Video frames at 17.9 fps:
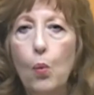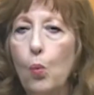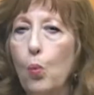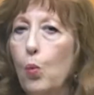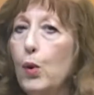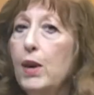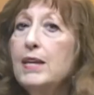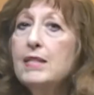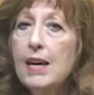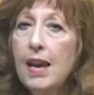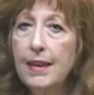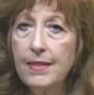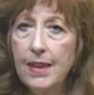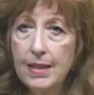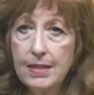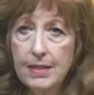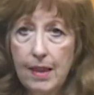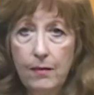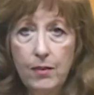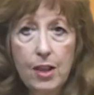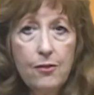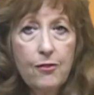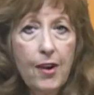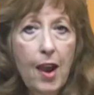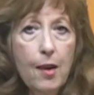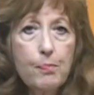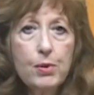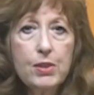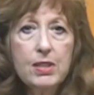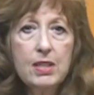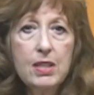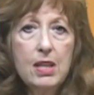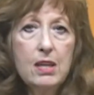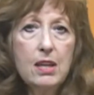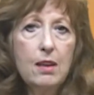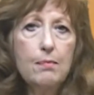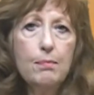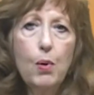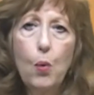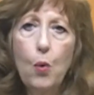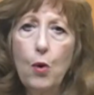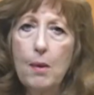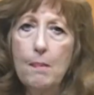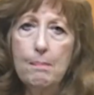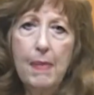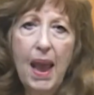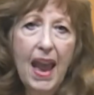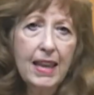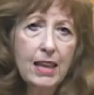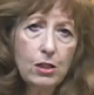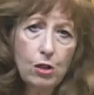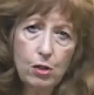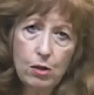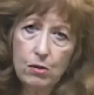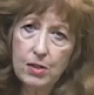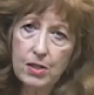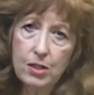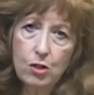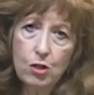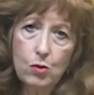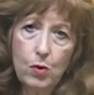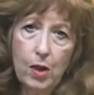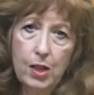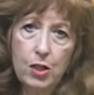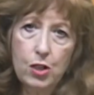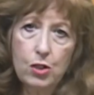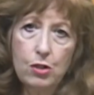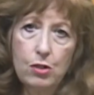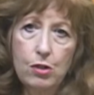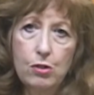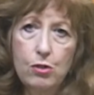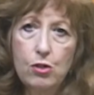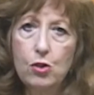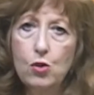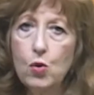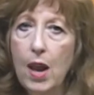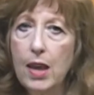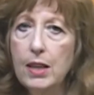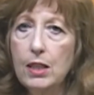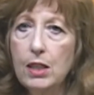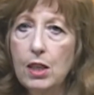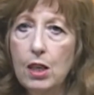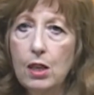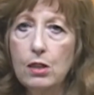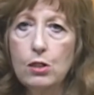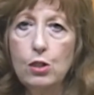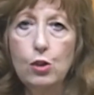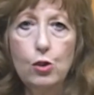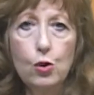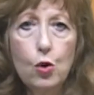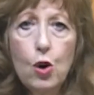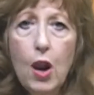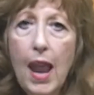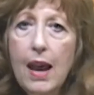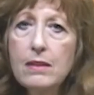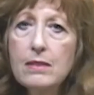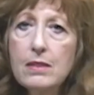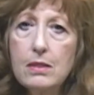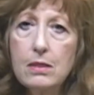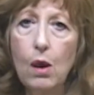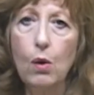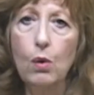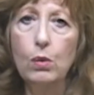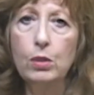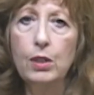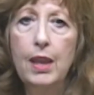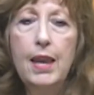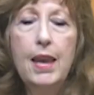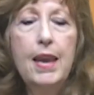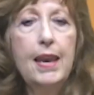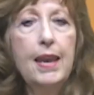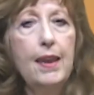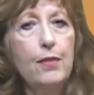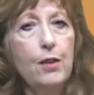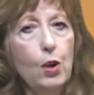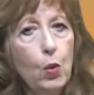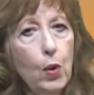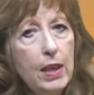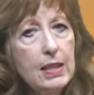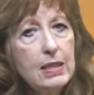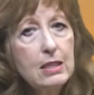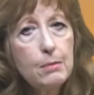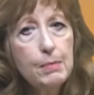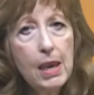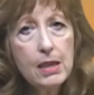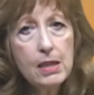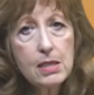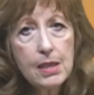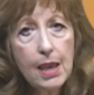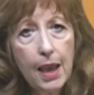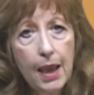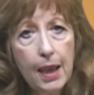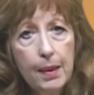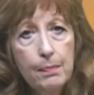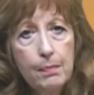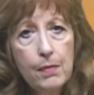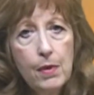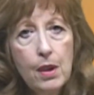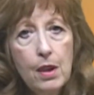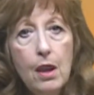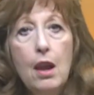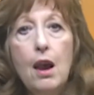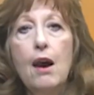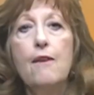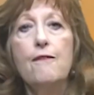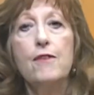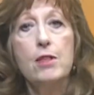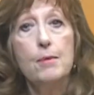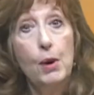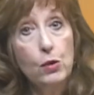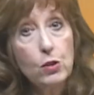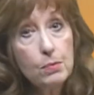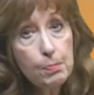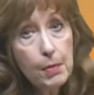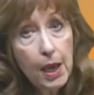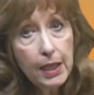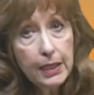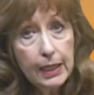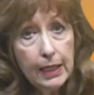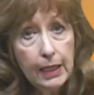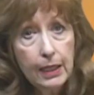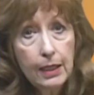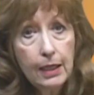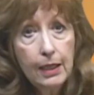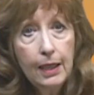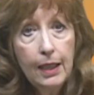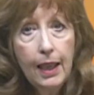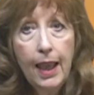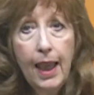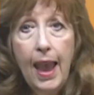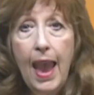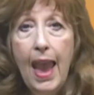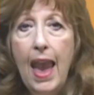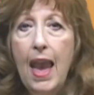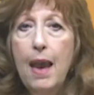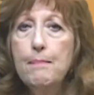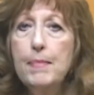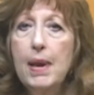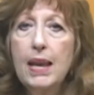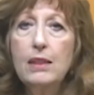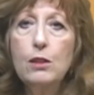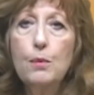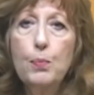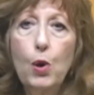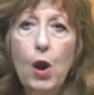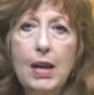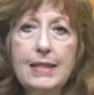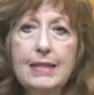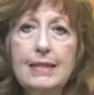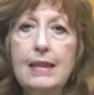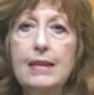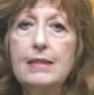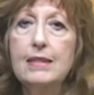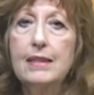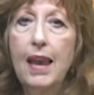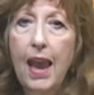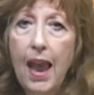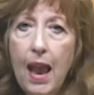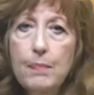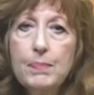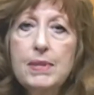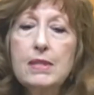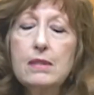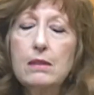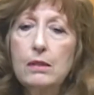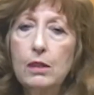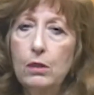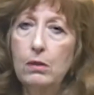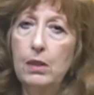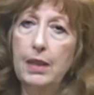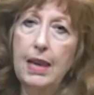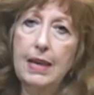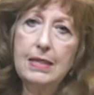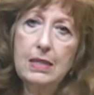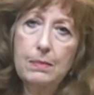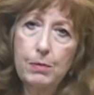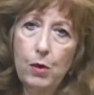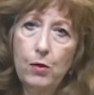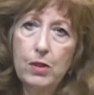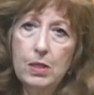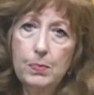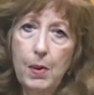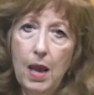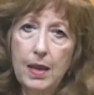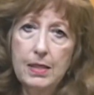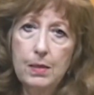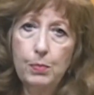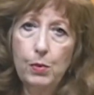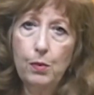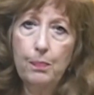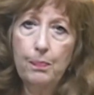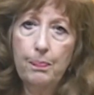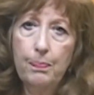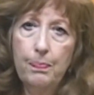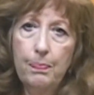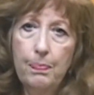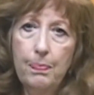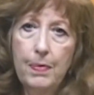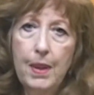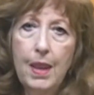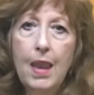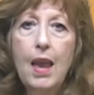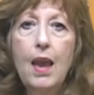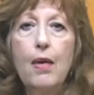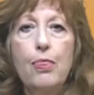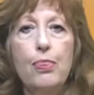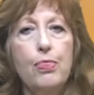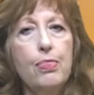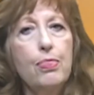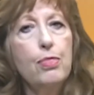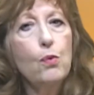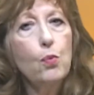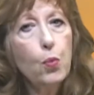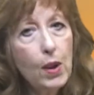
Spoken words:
we take that 75% and pour it back into your situation to try to get your house sold in the quickest amount of time for the most money and make the process absolutely as smooth as possible. The